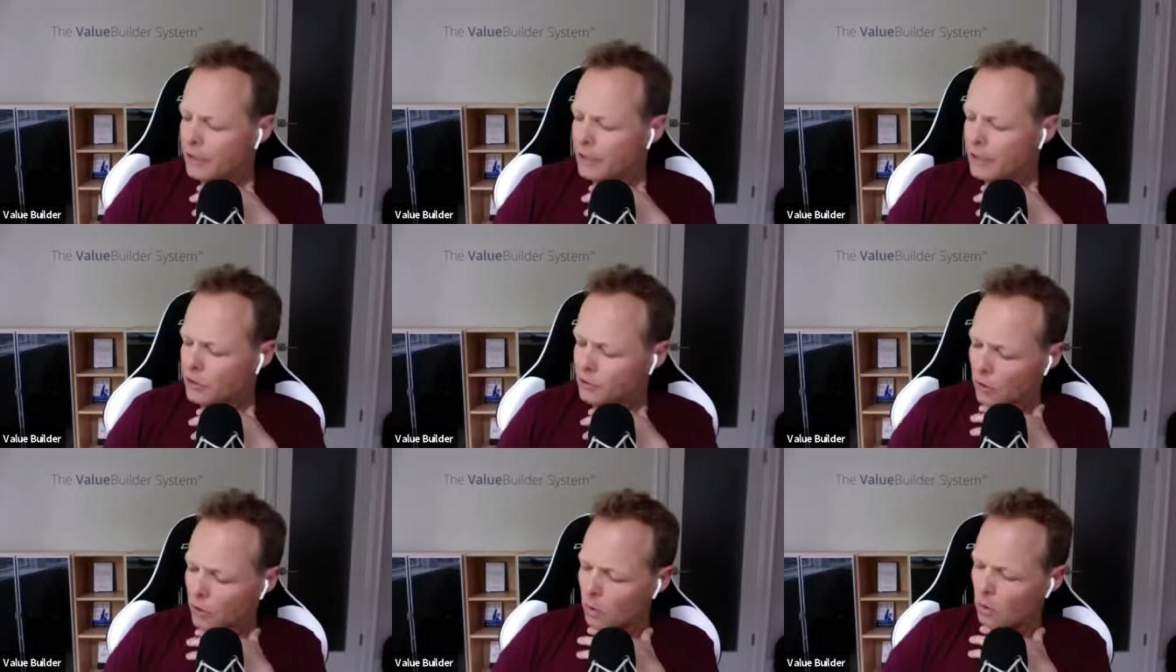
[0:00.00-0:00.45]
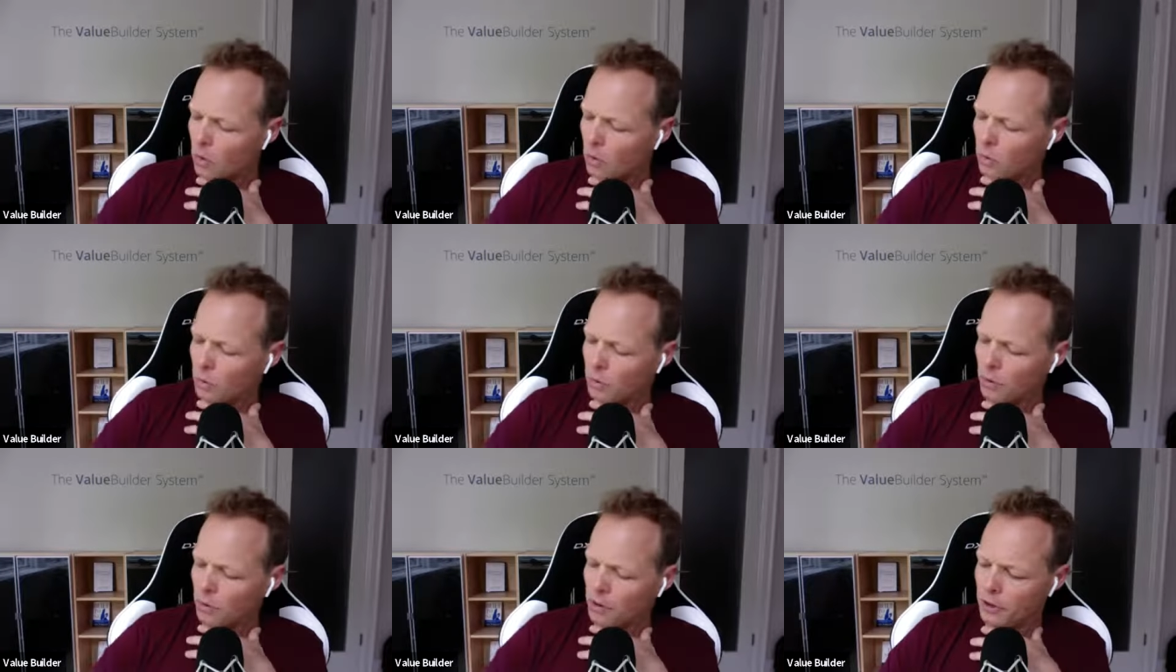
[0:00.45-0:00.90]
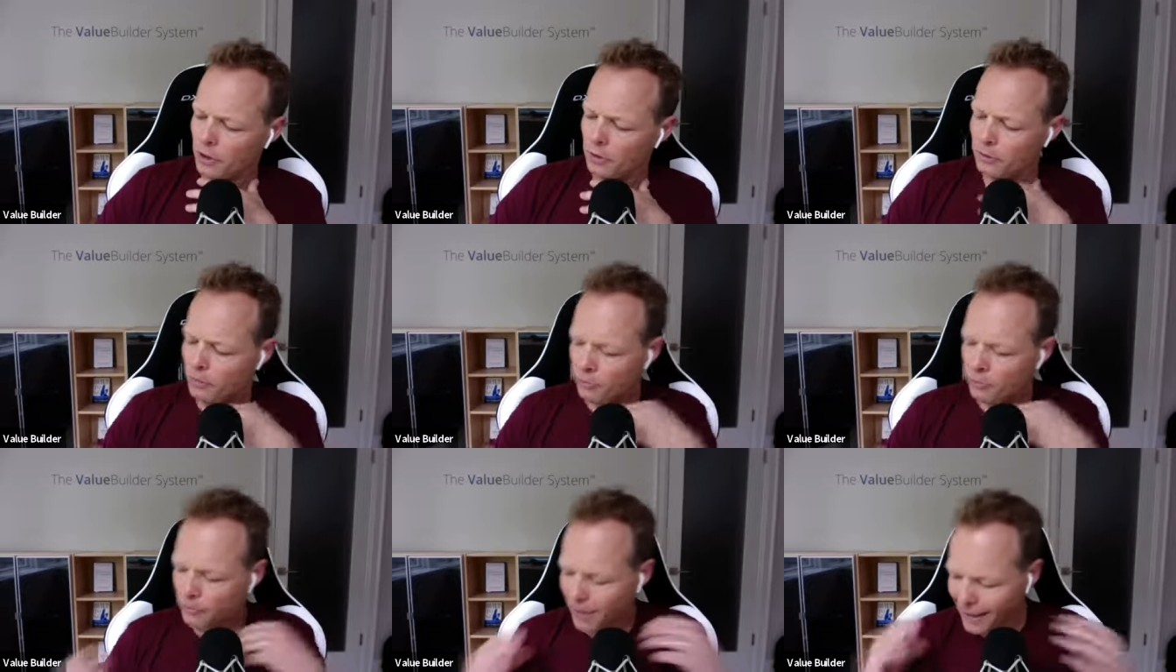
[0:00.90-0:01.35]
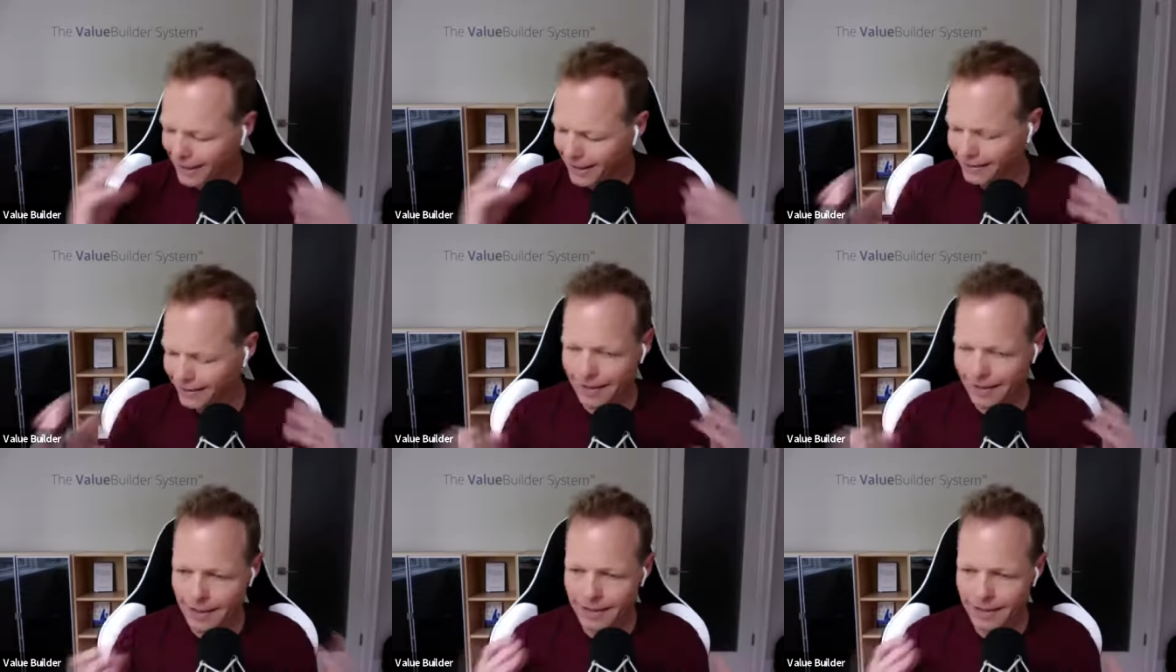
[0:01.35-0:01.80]
So you, have got a
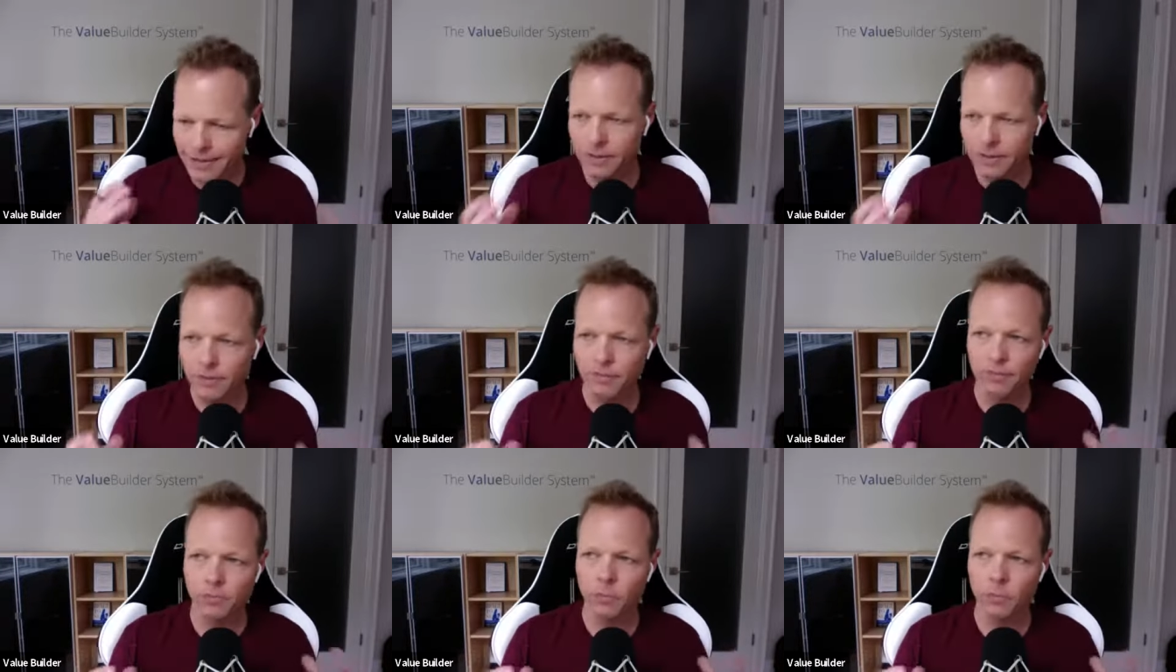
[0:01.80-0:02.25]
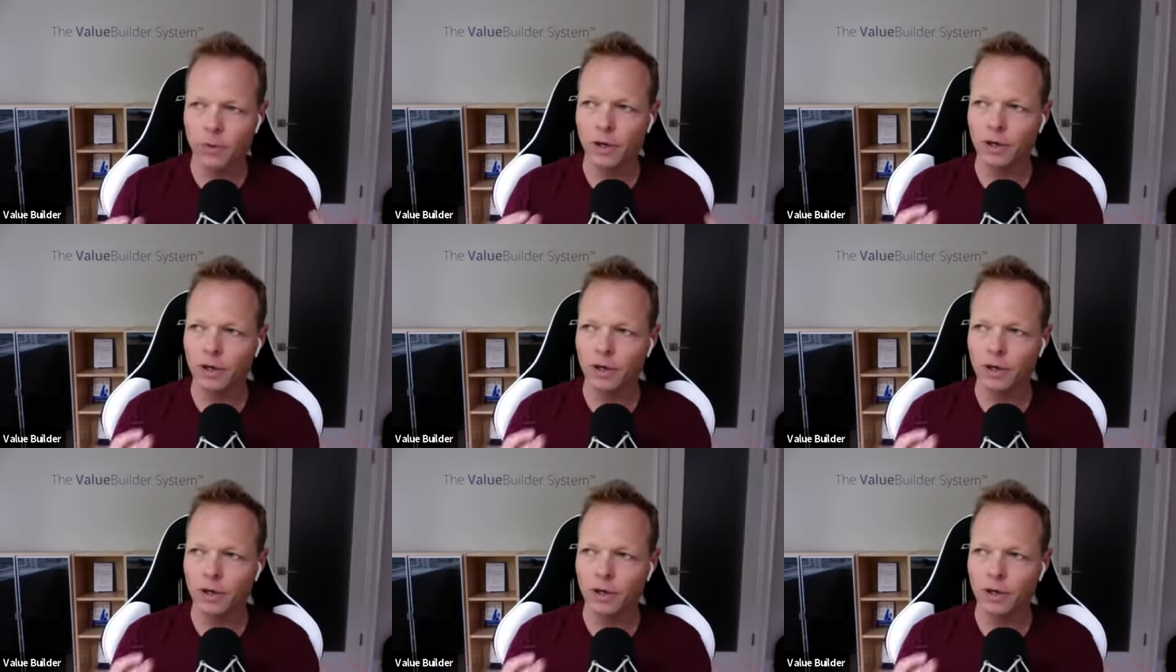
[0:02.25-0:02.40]
sense of what